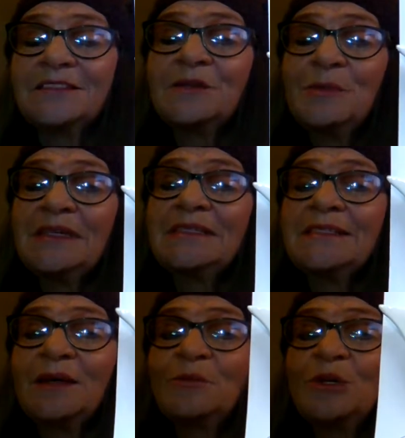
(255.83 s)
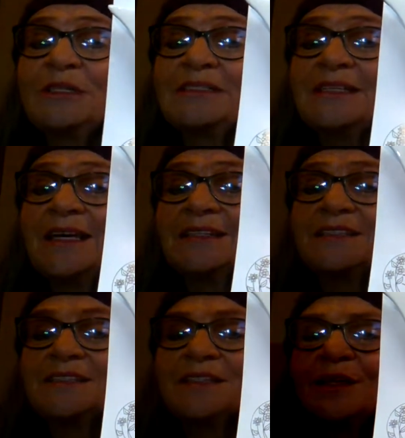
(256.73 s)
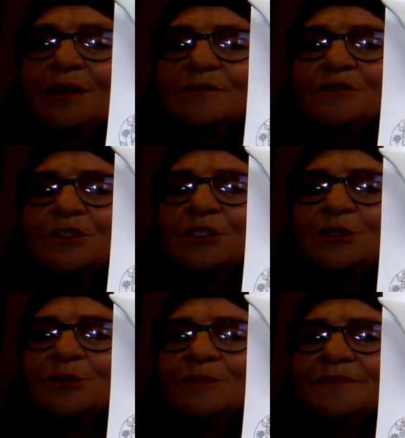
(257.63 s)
to me, someone in Texas loves you.